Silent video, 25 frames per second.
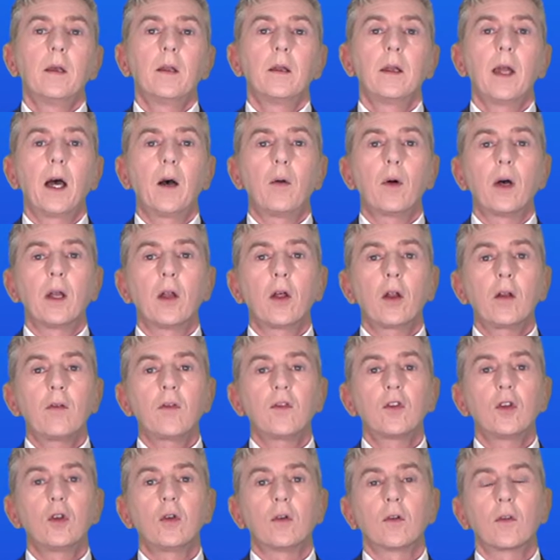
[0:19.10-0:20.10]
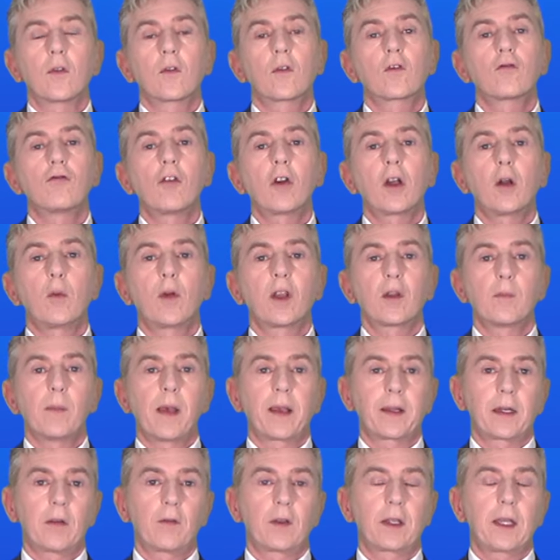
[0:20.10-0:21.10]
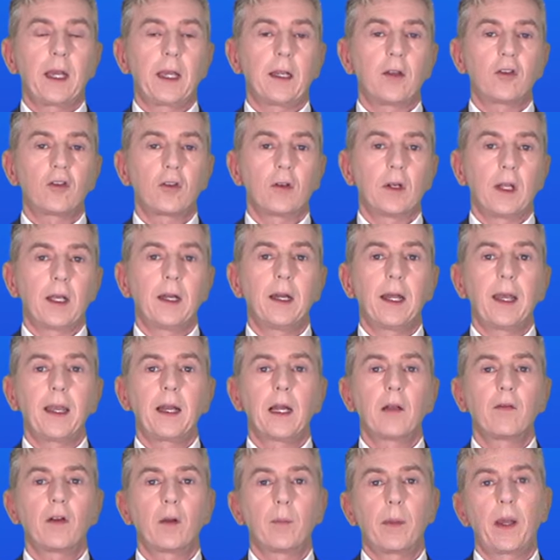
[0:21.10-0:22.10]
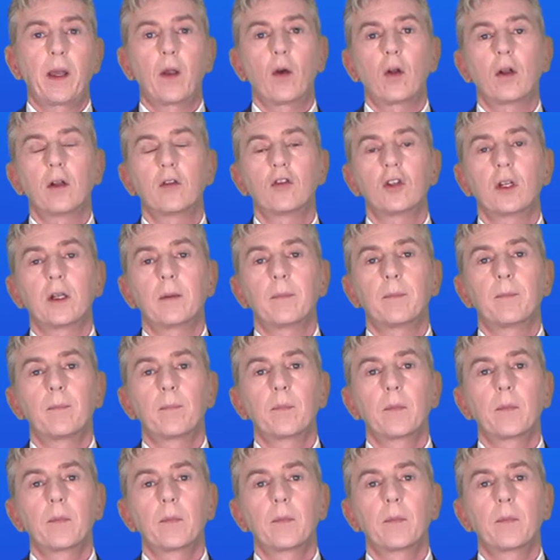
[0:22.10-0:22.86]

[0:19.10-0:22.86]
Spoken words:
Now, a lot of students struggle with magnification in A-level biology.